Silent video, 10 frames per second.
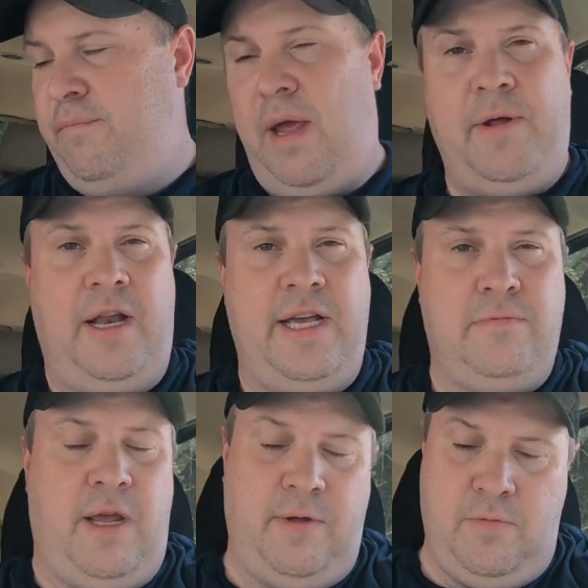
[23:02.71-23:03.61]
Maybe
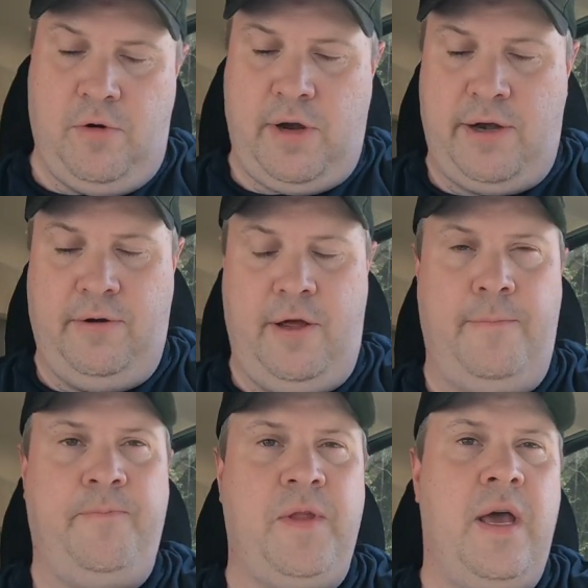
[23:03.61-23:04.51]
less, maybe more, I don't
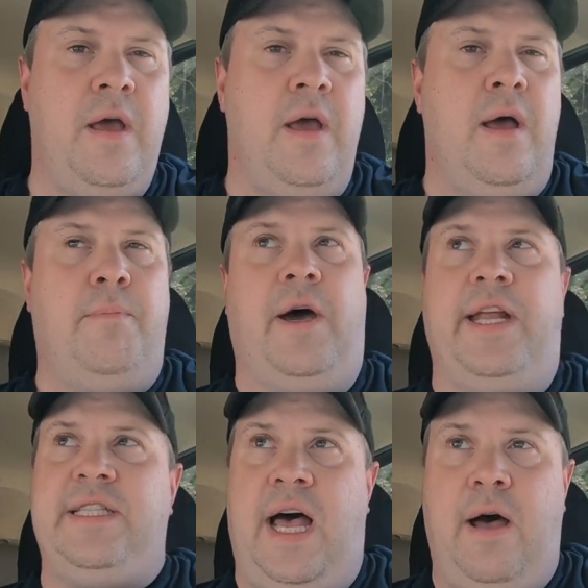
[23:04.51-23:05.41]
know. But
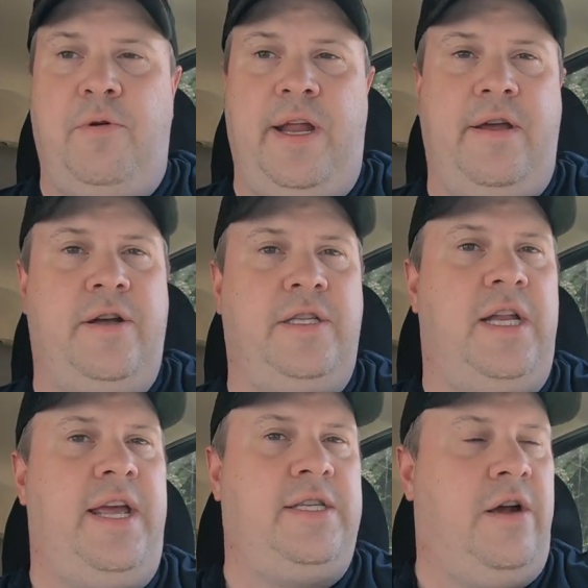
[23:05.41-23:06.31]
it's a hot one out here
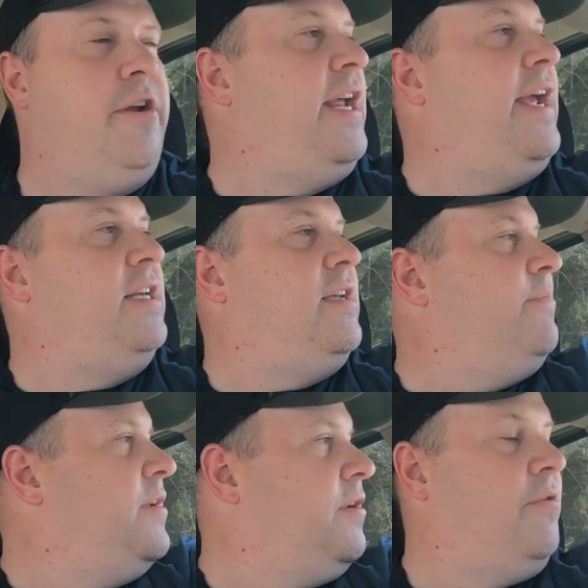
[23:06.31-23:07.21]
today. It's already
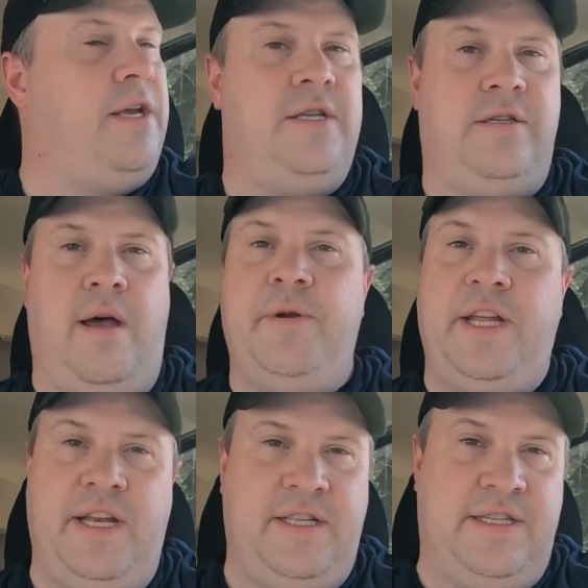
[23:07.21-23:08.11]
80-something degrees, so I'm going to
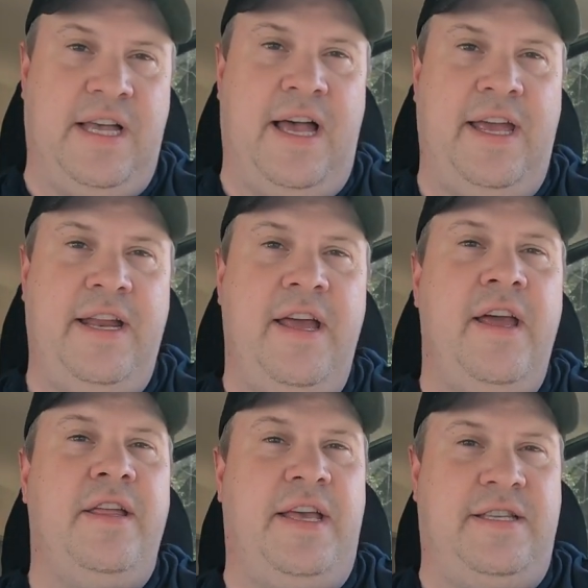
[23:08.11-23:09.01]
get inside.
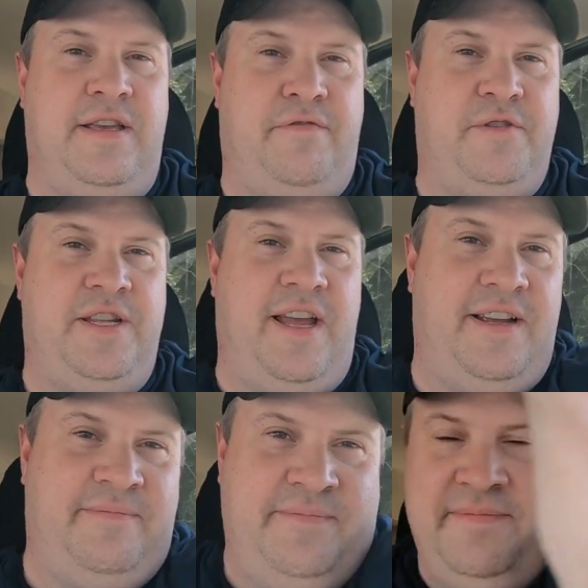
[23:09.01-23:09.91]
That's it for today.